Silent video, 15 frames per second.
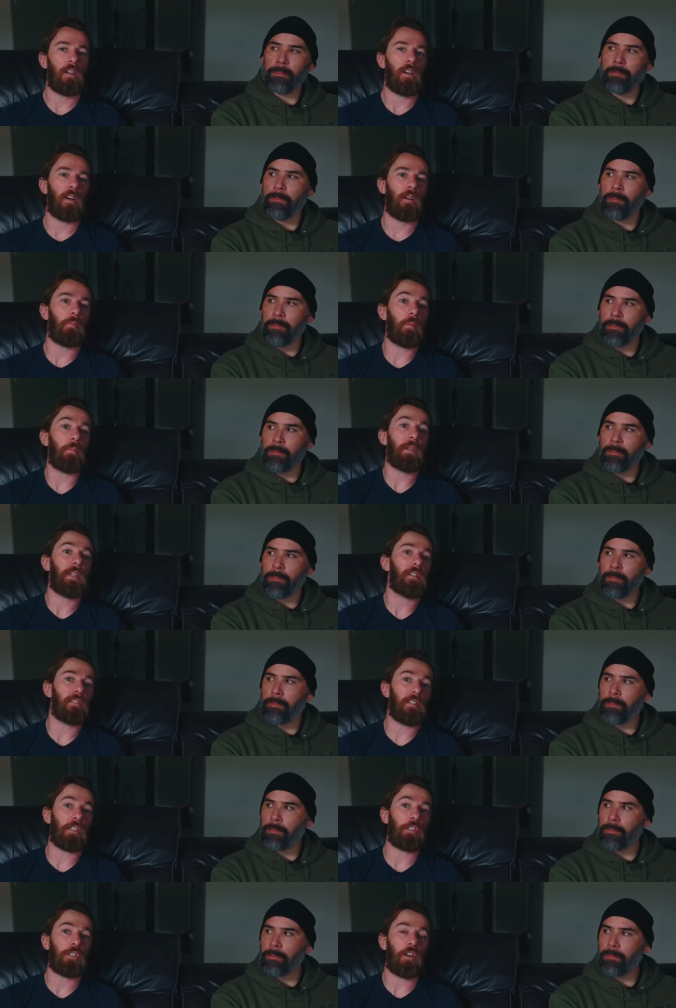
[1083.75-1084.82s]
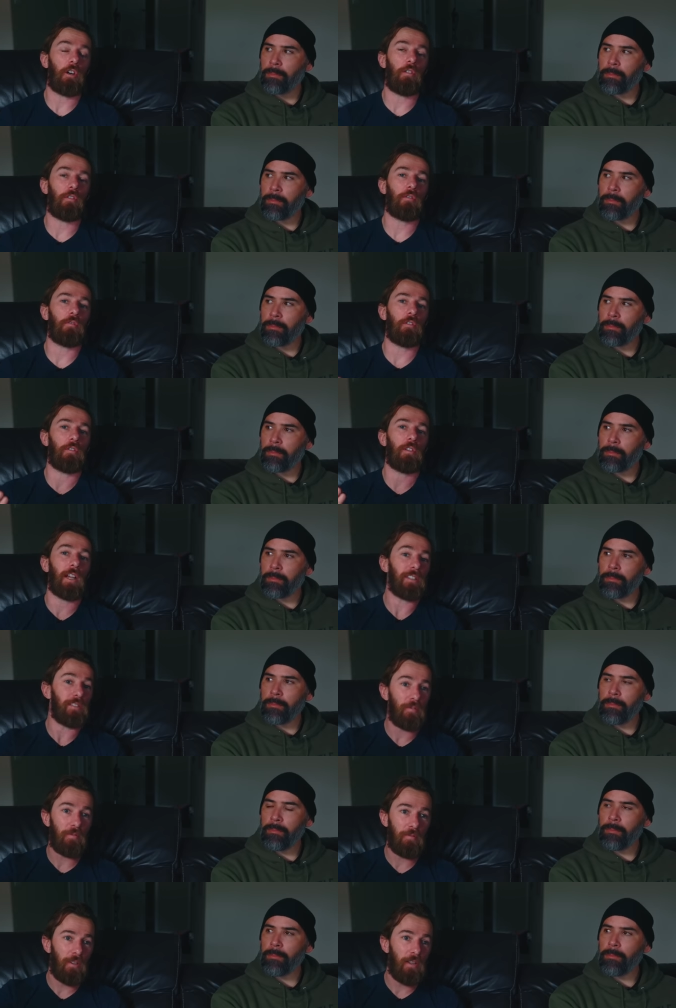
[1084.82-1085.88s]
Speaker 1: Um, but because of the show, you guys
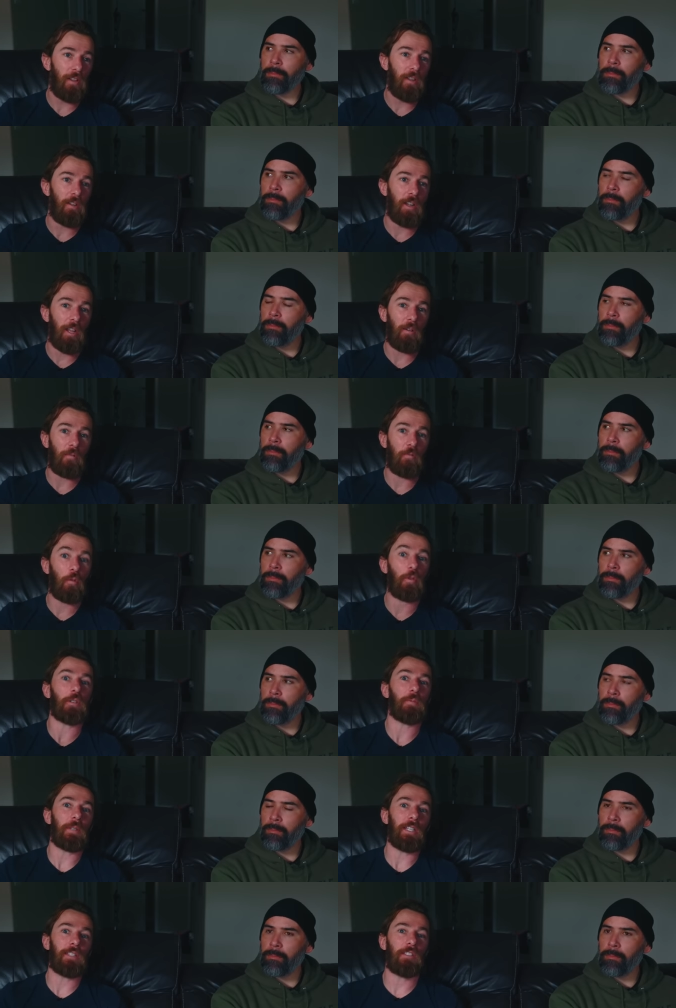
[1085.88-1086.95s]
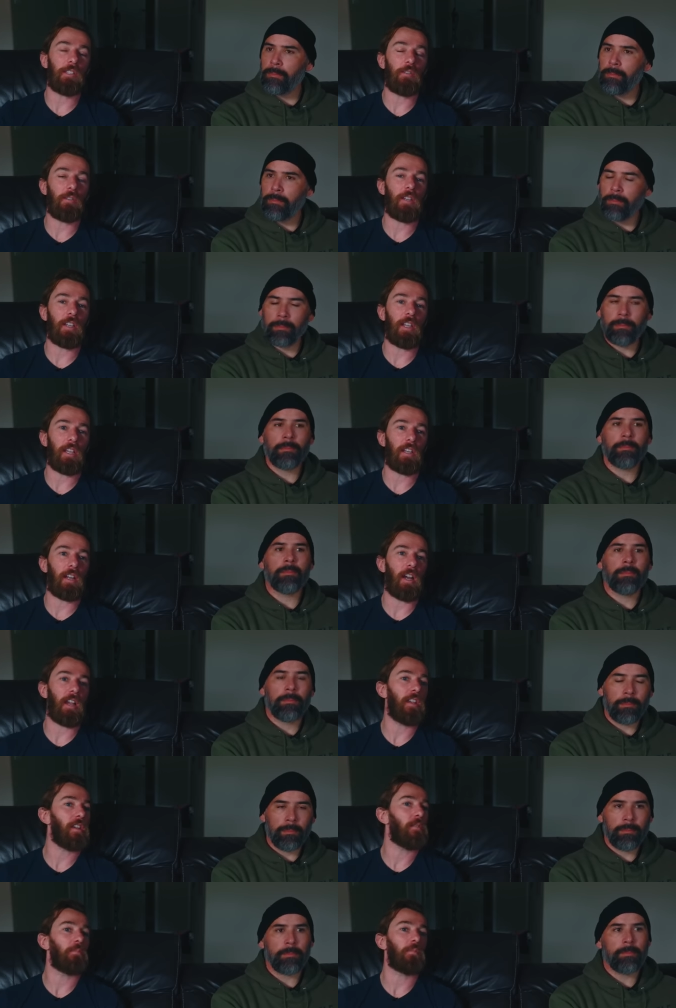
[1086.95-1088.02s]
have kind of forced me into it, and
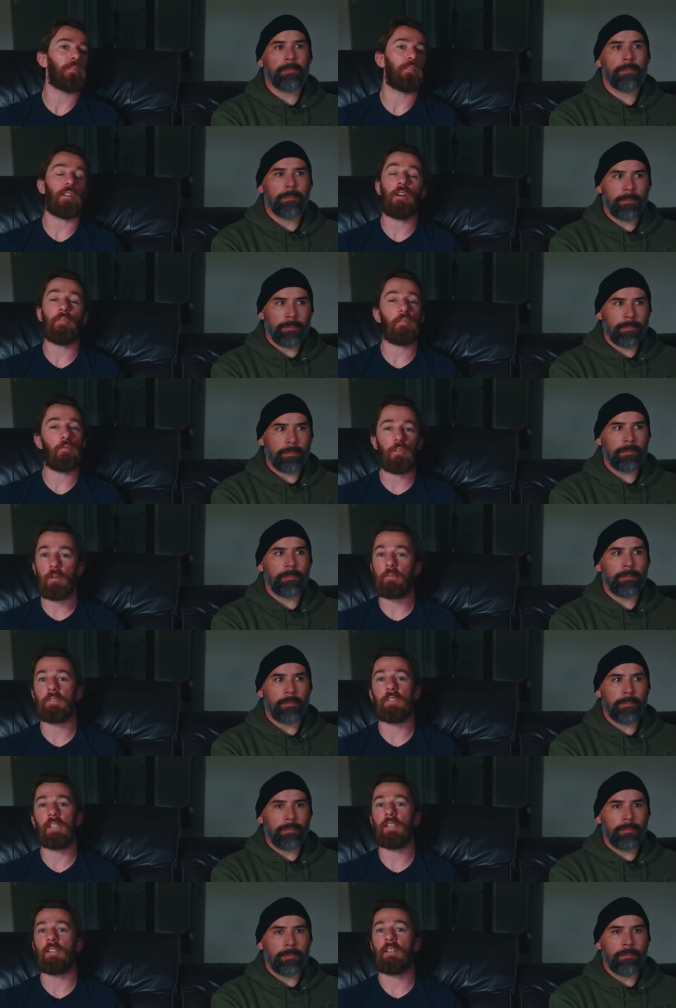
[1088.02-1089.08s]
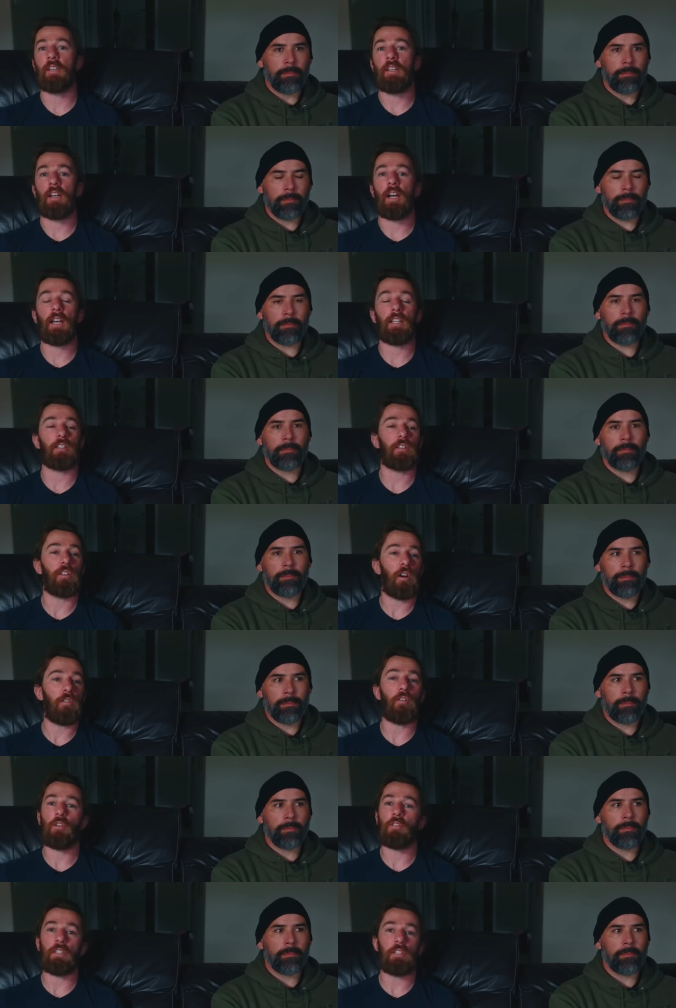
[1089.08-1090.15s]
I am loving what I'm seeing. Mm-hmm. I
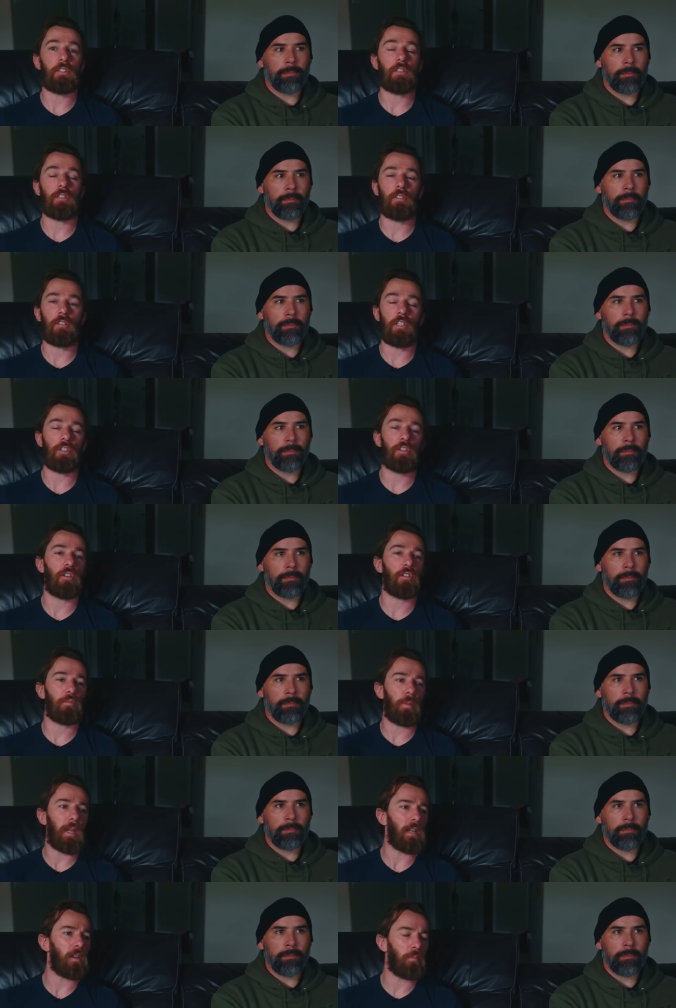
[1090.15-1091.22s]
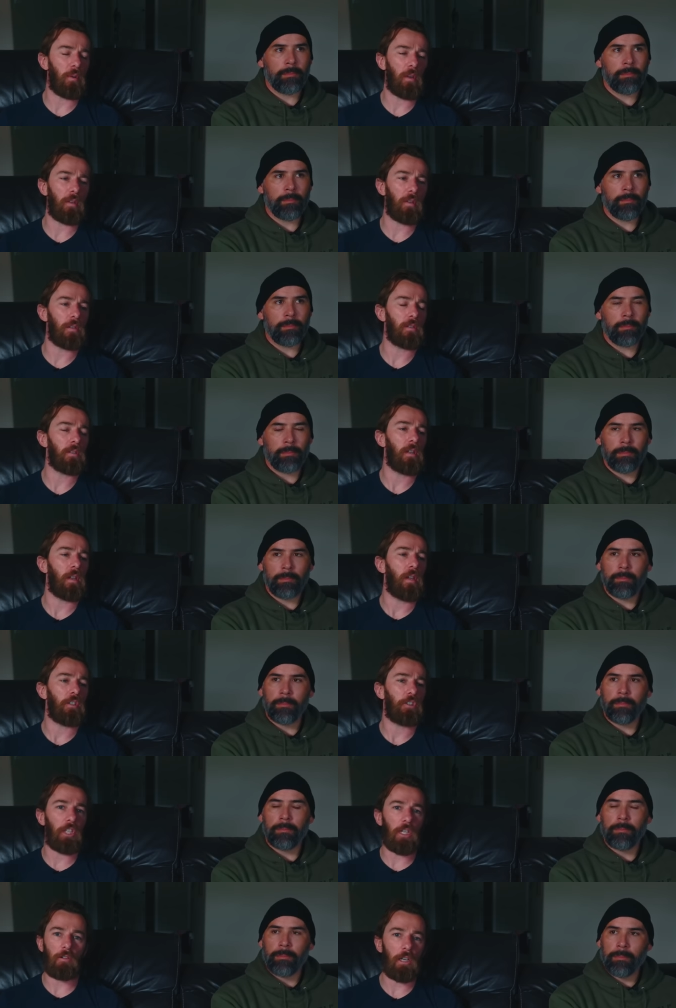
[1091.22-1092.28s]
love all these these shows: Band of Brothers,
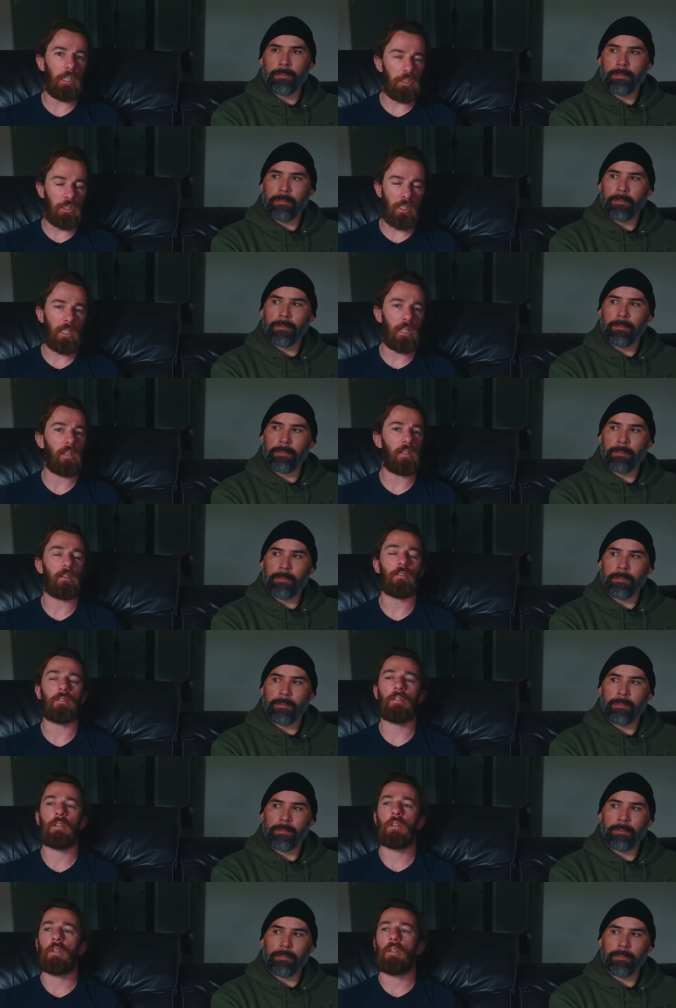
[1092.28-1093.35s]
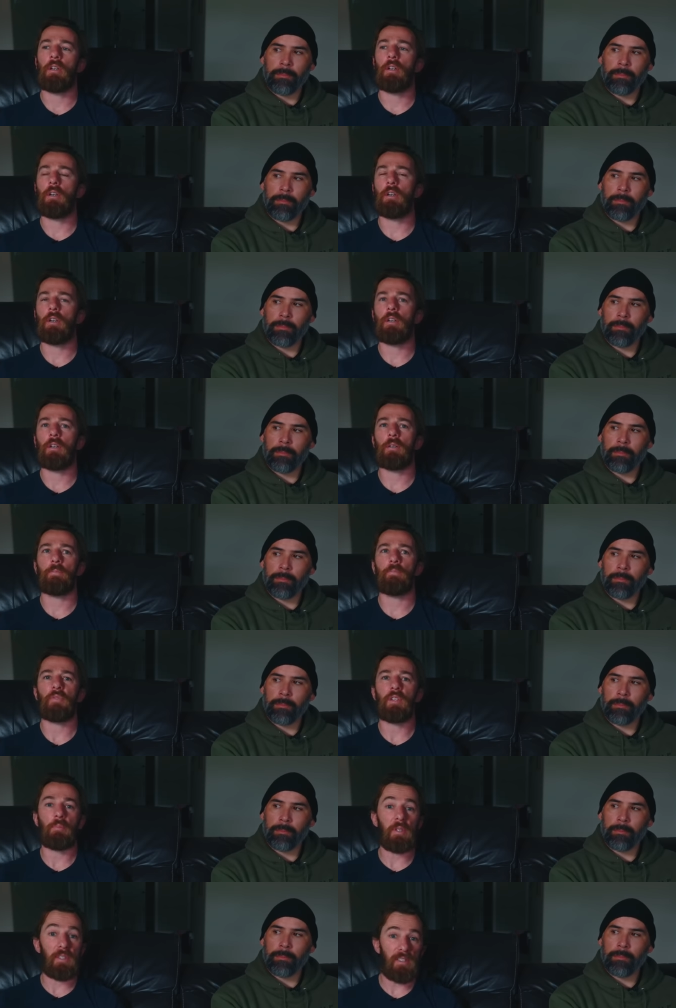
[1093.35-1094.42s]
Generation Kill, um,
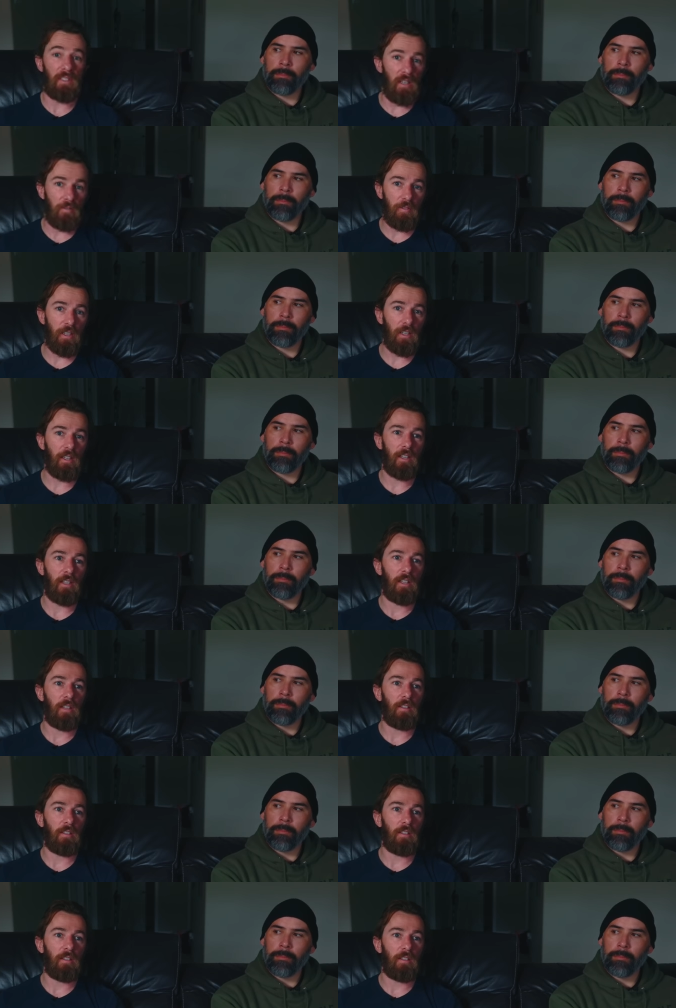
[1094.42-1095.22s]
The Pacific.